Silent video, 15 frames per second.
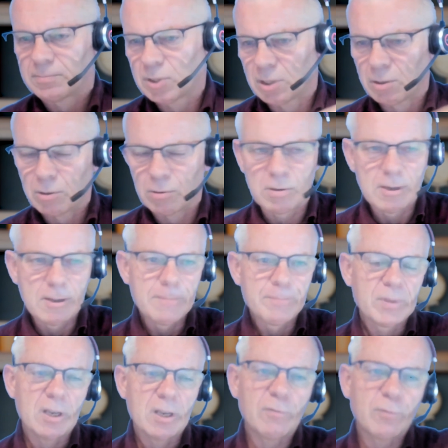So
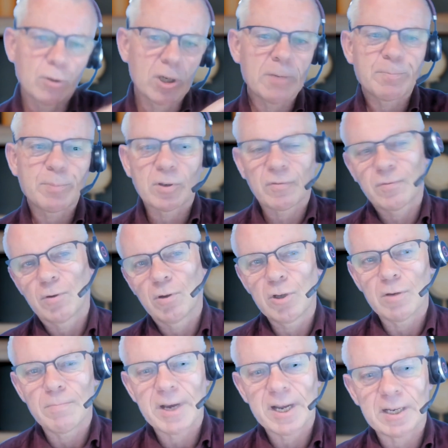if you're the
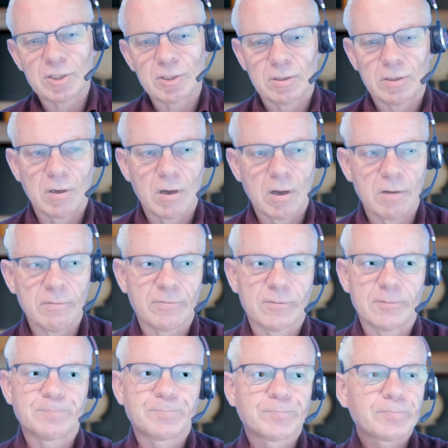portfolio manager of
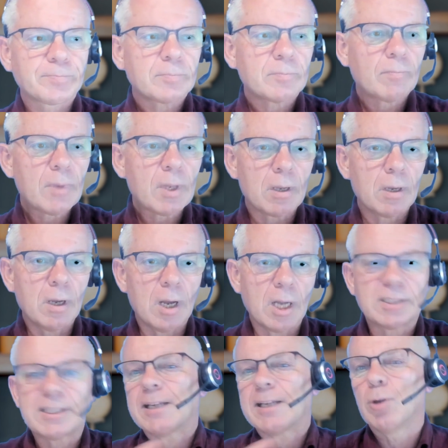a
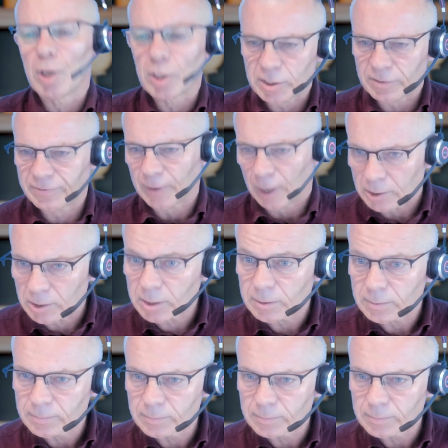technology fund